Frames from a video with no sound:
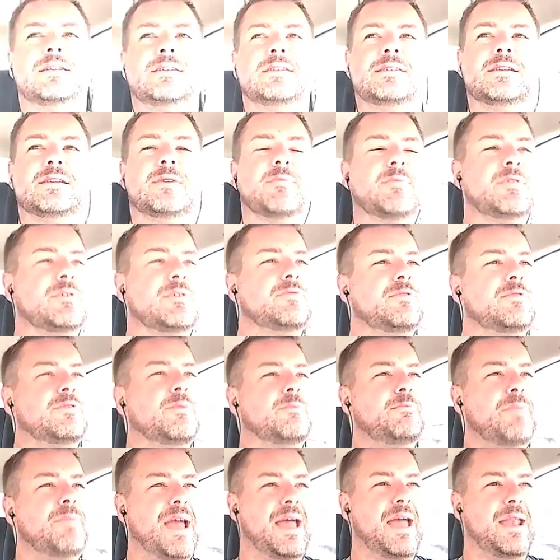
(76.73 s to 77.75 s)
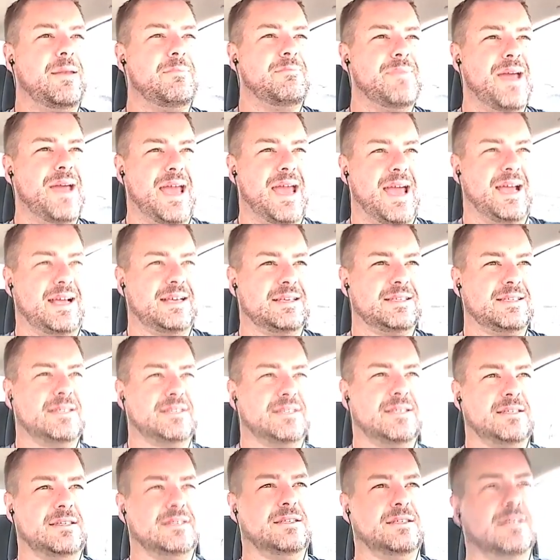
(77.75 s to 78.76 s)
something from Mad
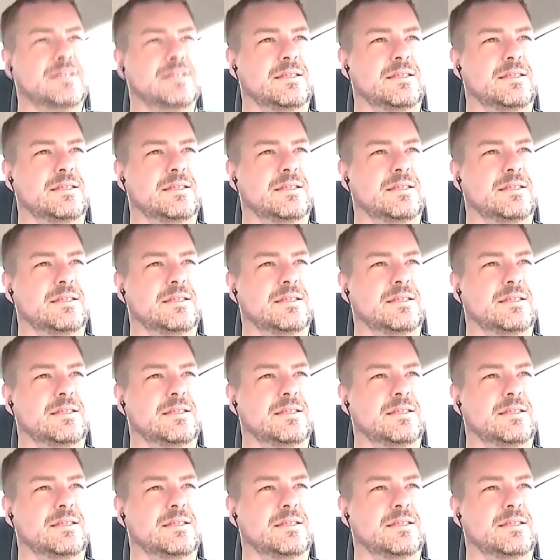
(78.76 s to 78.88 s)
Max.